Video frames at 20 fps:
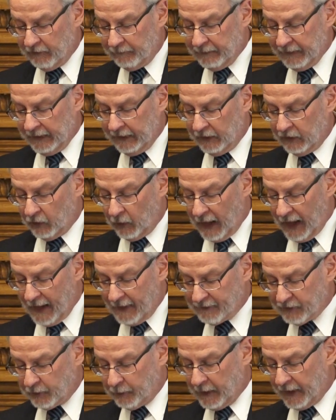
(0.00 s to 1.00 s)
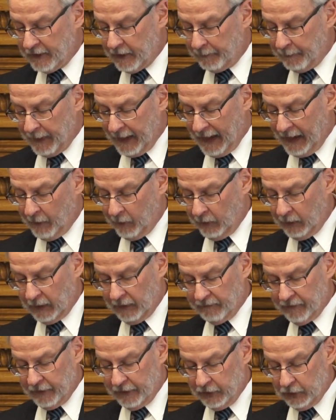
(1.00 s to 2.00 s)
of being grasped by the power
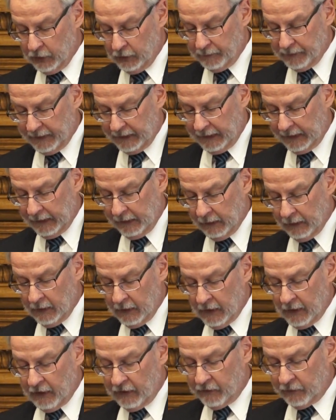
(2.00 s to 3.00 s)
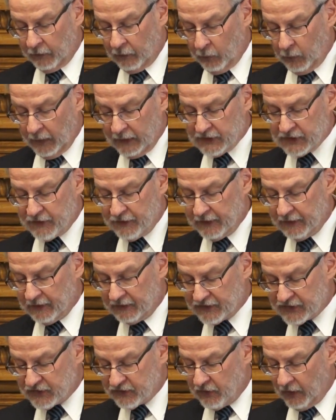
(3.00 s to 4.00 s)
of the new being through which the
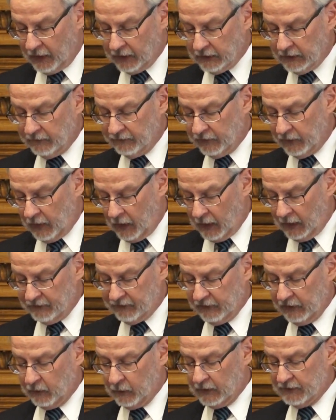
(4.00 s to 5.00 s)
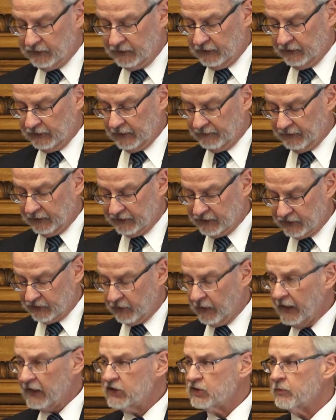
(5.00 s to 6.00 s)
destructive consequences of
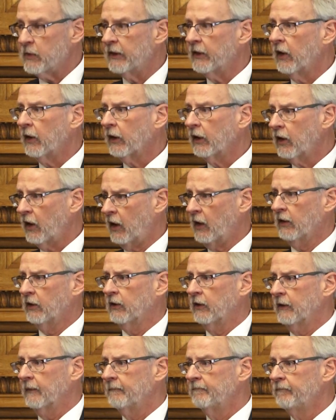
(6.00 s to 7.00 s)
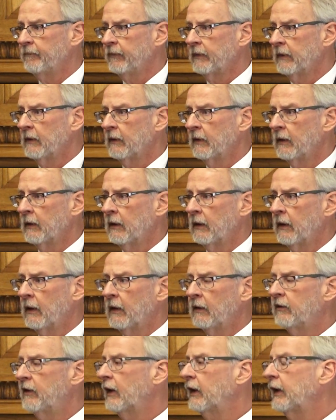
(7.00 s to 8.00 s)
estrangement are conquered.
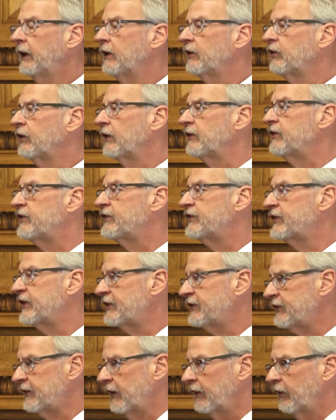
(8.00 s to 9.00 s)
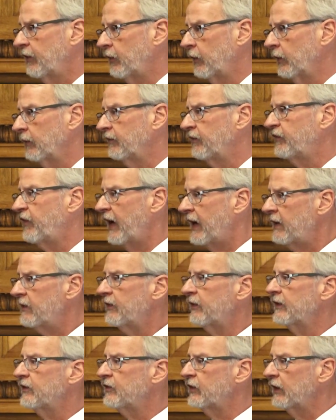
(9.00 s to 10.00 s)
Tillich is consistent through it.
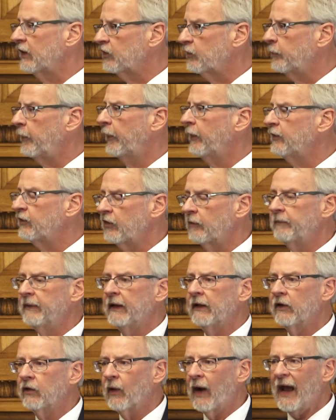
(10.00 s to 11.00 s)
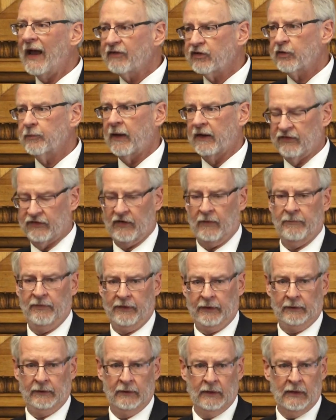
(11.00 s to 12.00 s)
Faith is the experience of being grasped by
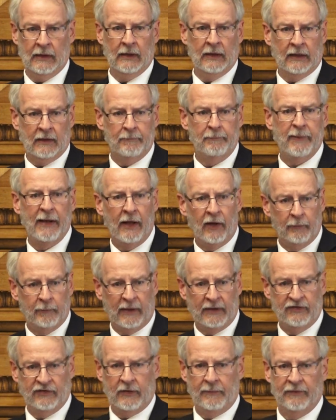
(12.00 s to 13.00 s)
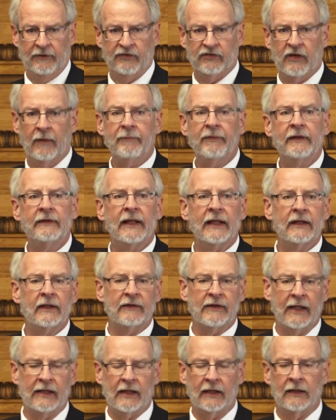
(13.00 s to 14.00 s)
something, compelled by something, something
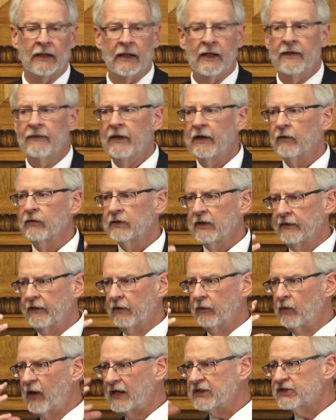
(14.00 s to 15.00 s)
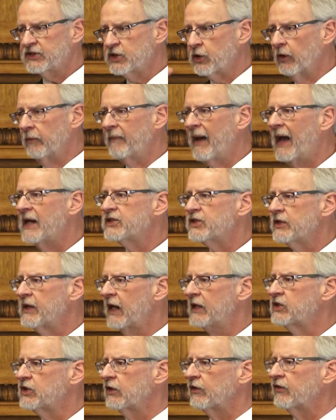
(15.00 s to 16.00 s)
that arrests your
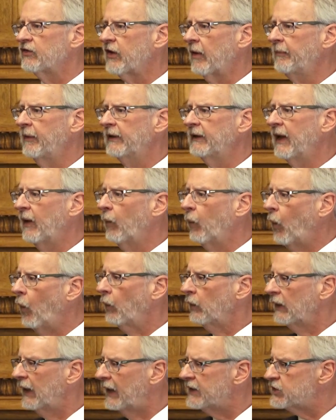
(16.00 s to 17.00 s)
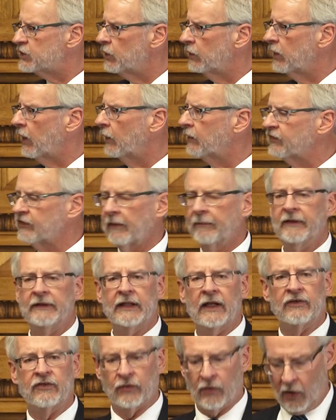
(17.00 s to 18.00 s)
imagination, something that won't let you go, something
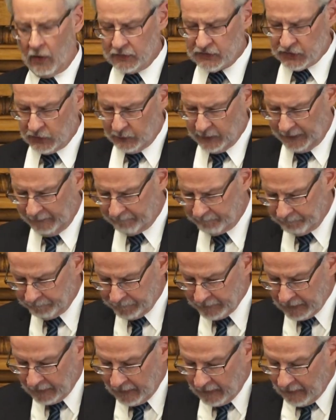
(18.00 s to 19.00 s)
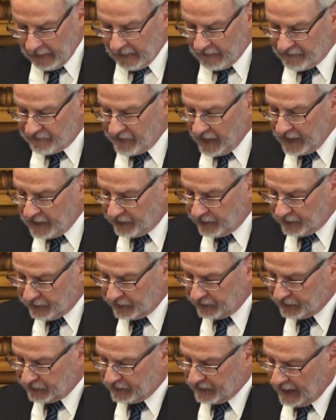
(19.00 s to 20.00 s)
that draws you in. Faith is
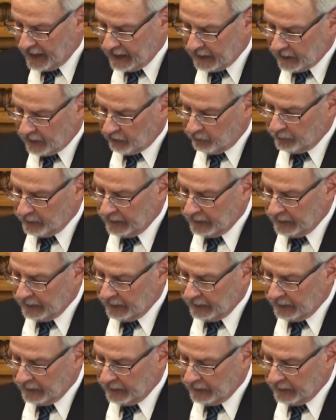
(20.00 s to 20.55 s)
a state of